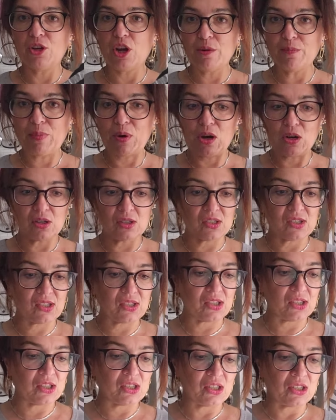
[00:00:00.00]
No
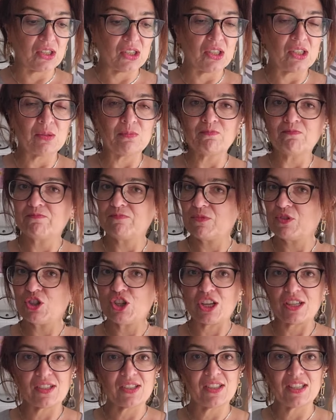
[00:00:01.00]
box,
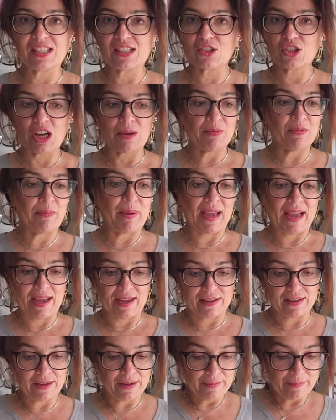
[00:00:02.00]
just this type of
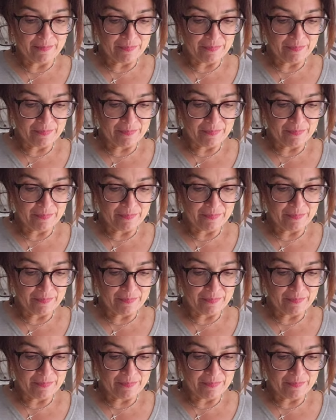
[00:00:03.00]
bag.